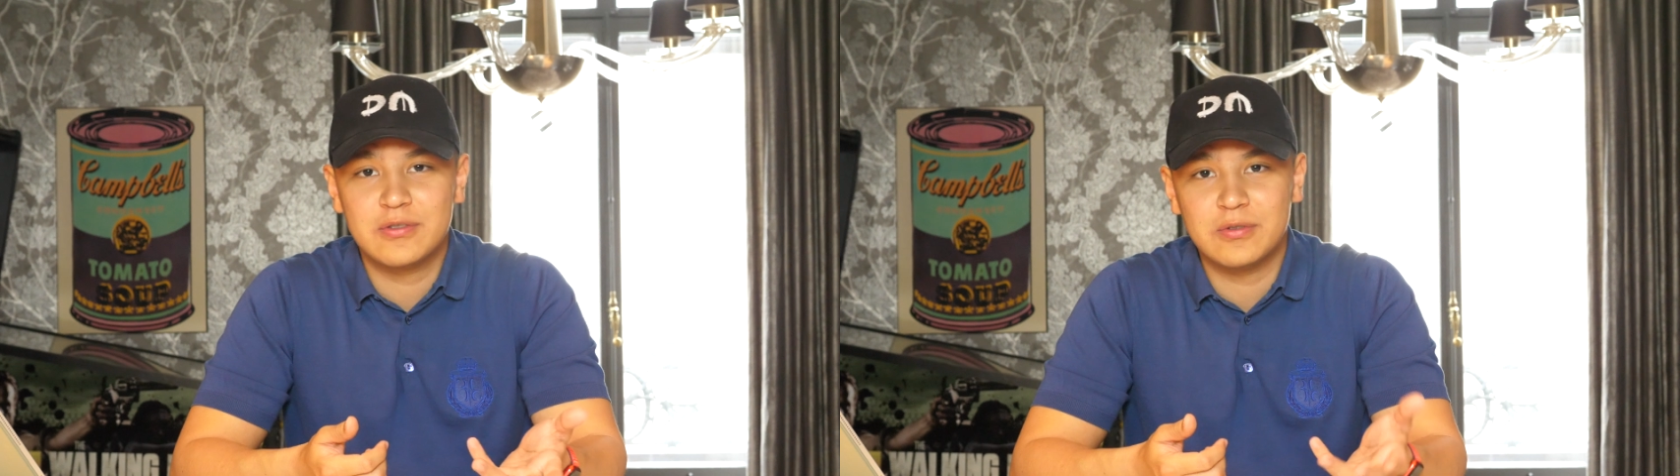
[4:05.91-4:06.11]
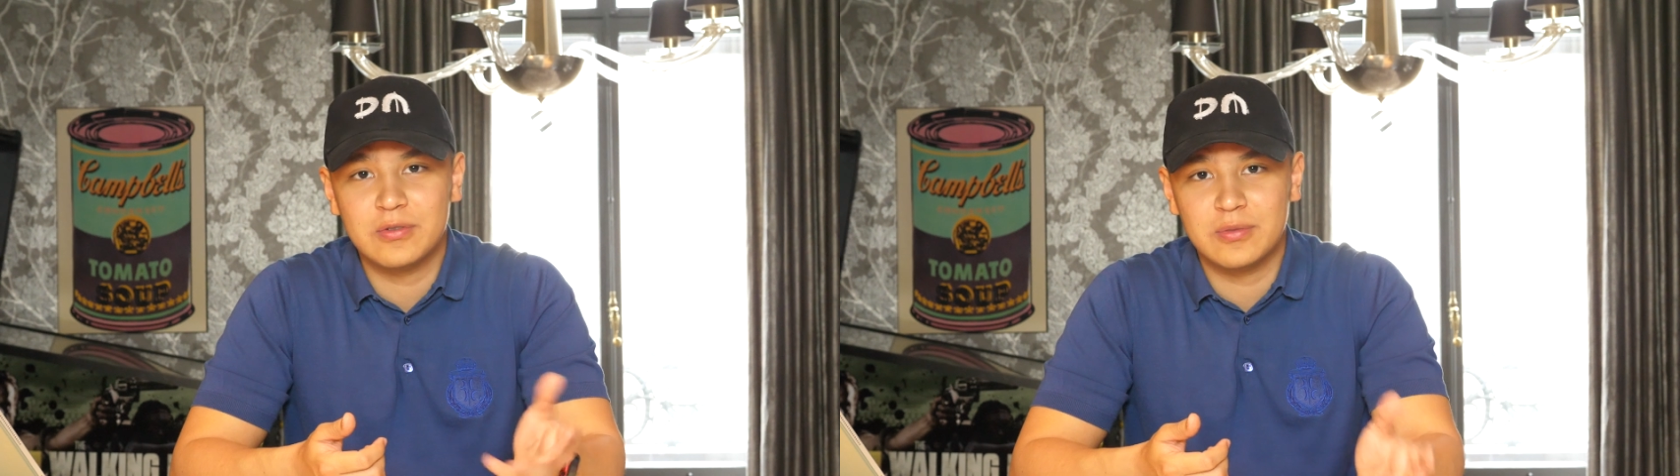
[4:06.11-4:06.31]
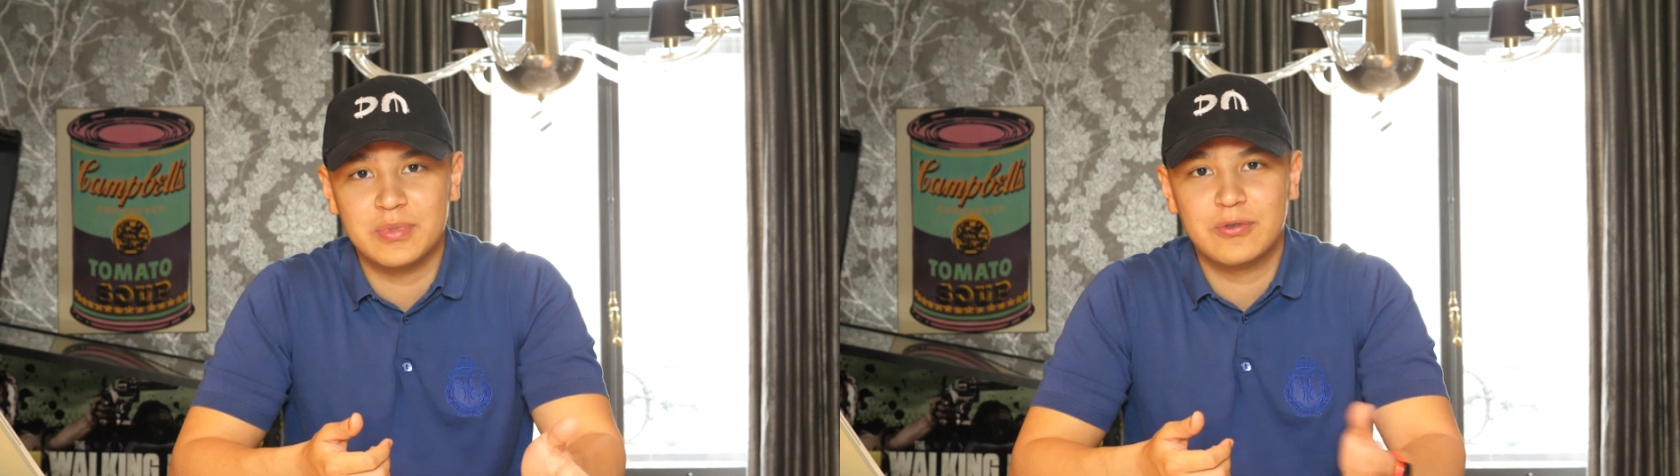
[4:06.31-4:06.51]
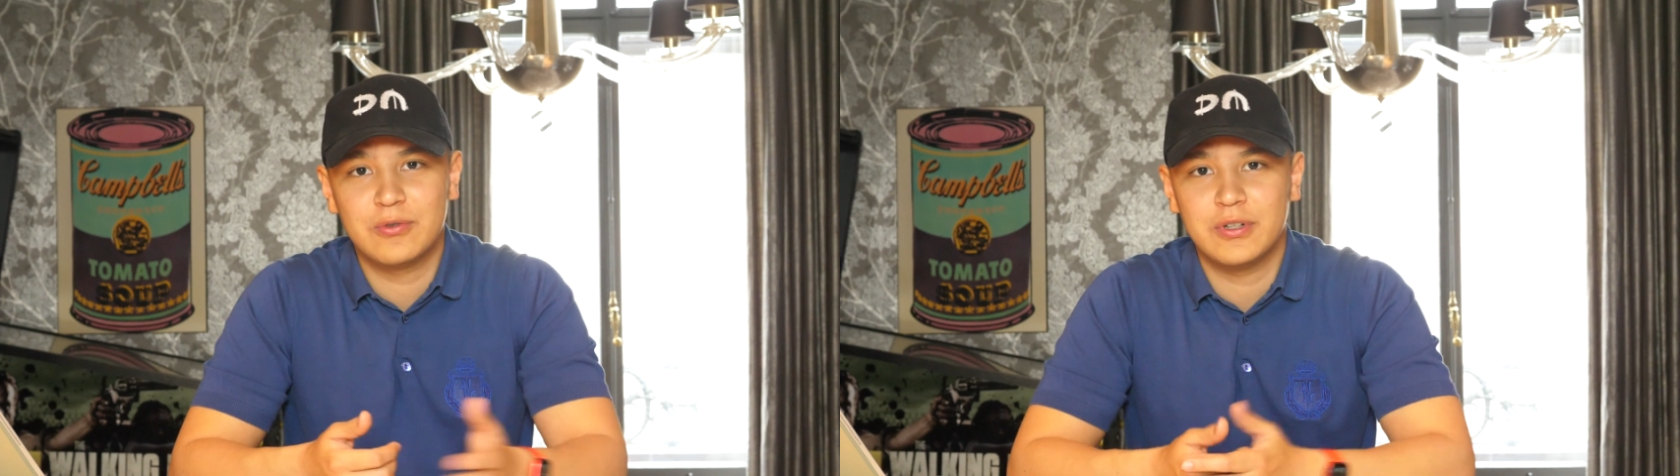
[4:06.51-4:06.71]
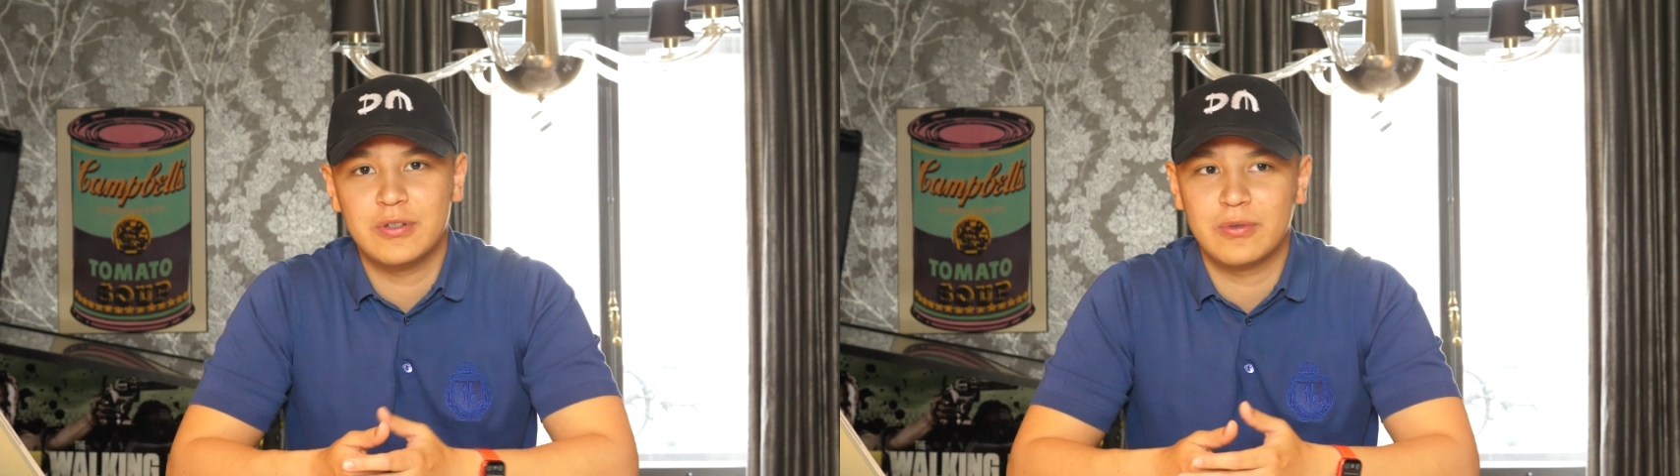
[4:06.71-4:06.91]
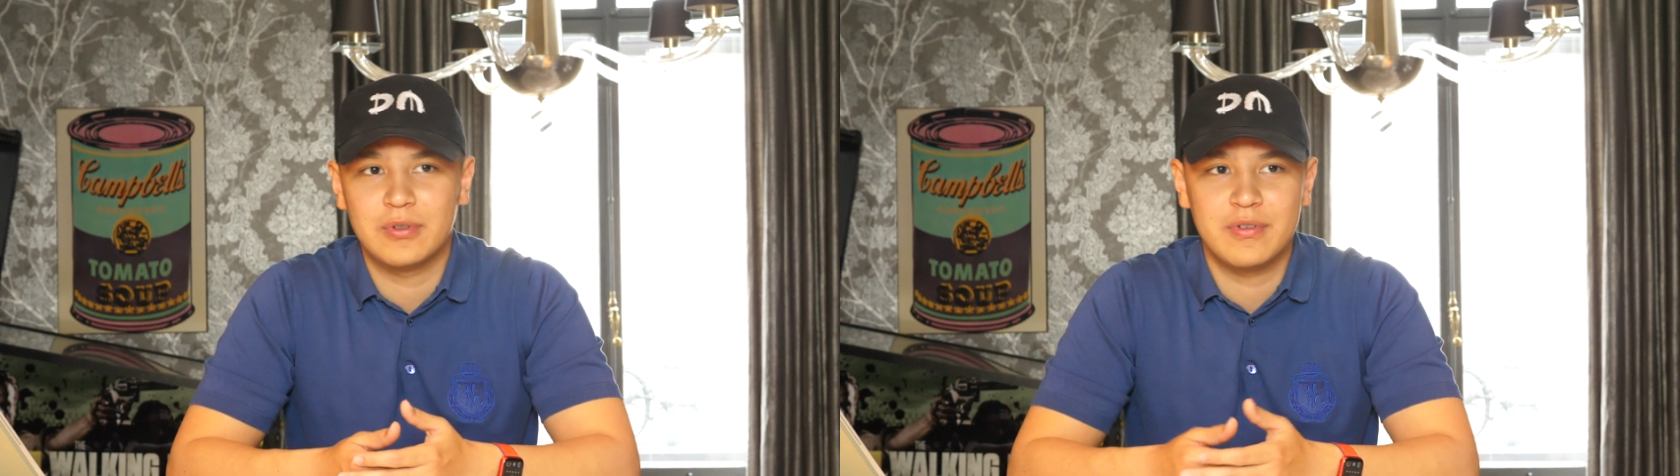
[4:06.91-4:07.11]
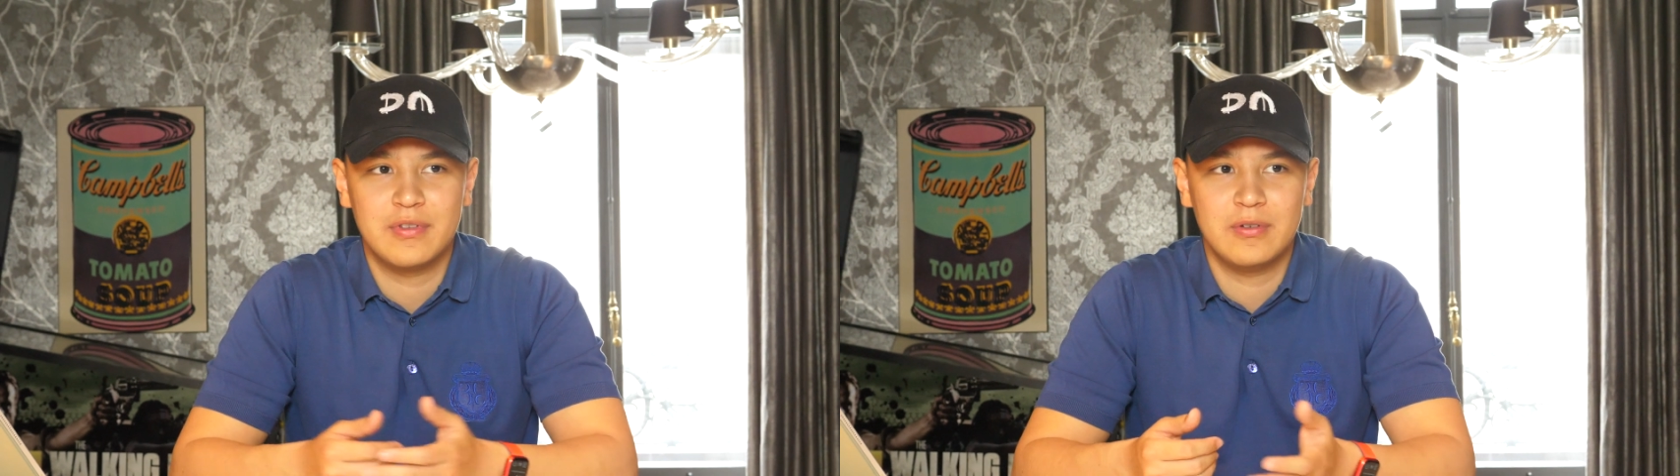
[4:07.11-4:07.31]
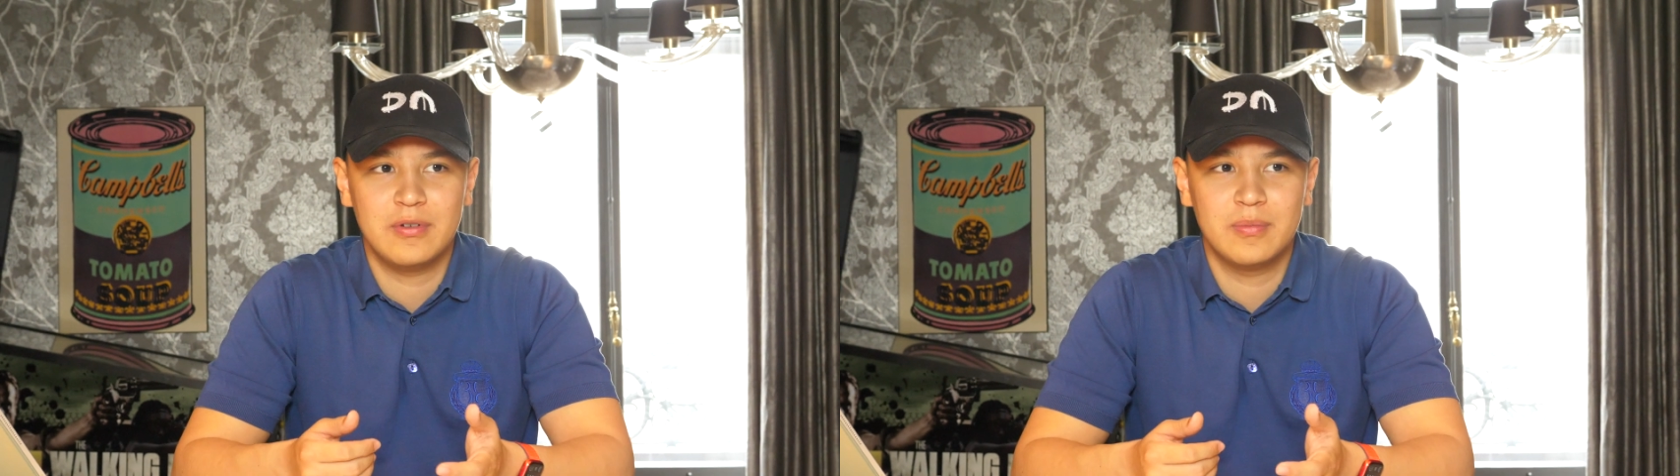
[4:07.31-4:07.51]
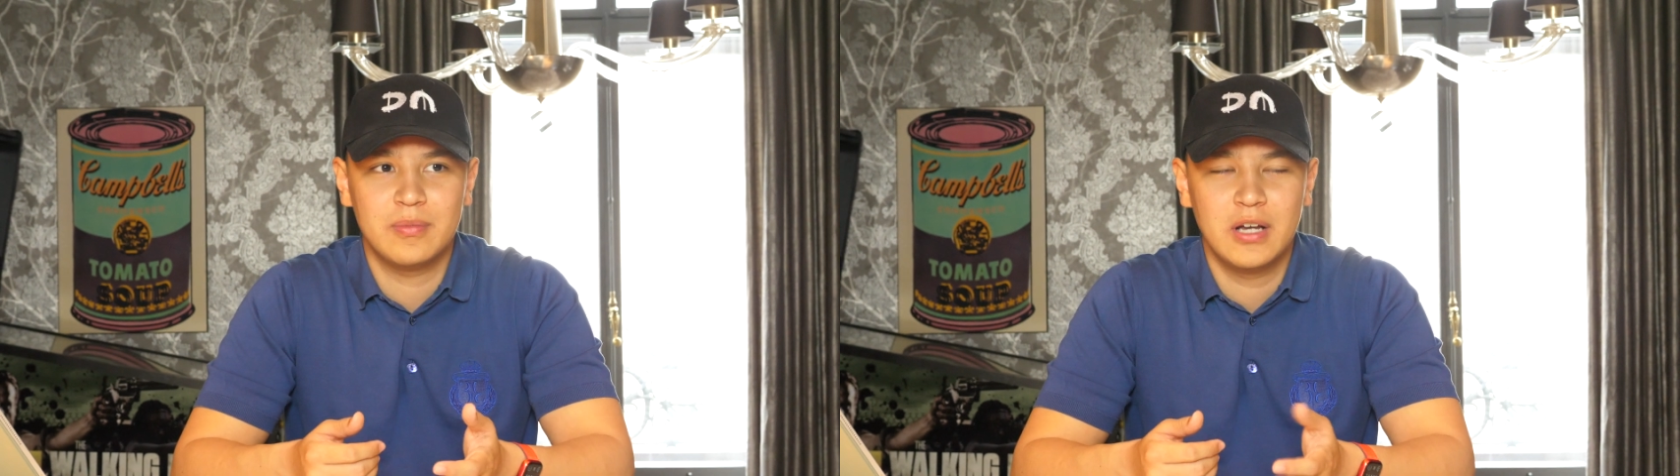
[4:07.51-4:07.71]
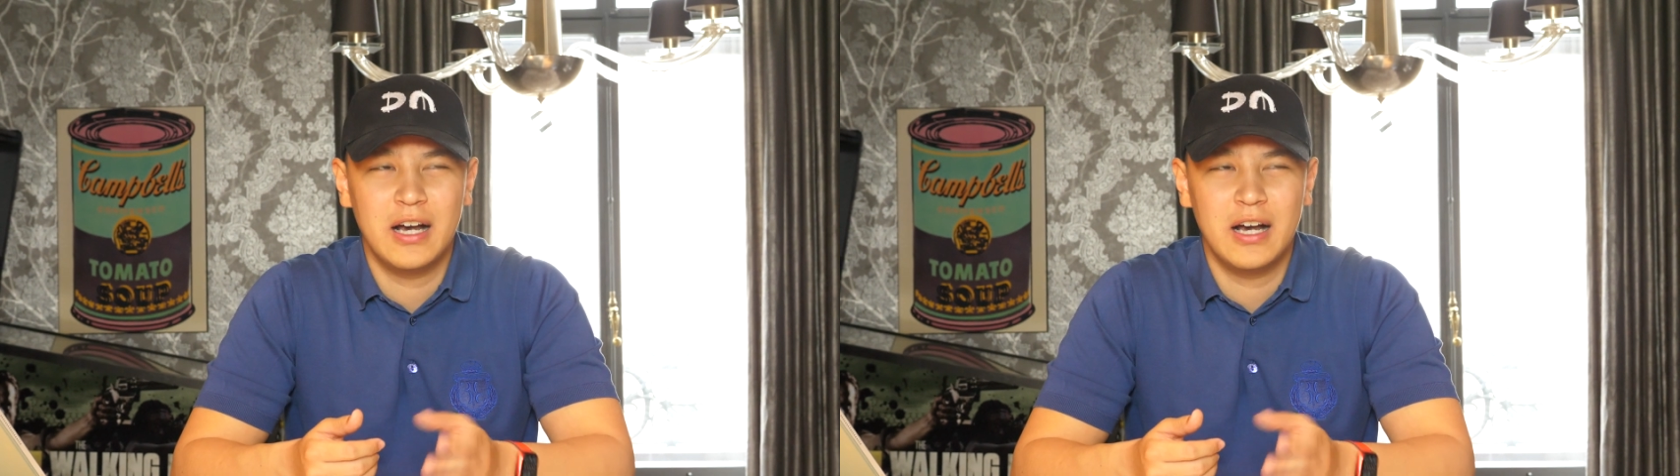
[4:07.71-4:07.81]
to Bitcoin or Ethereum.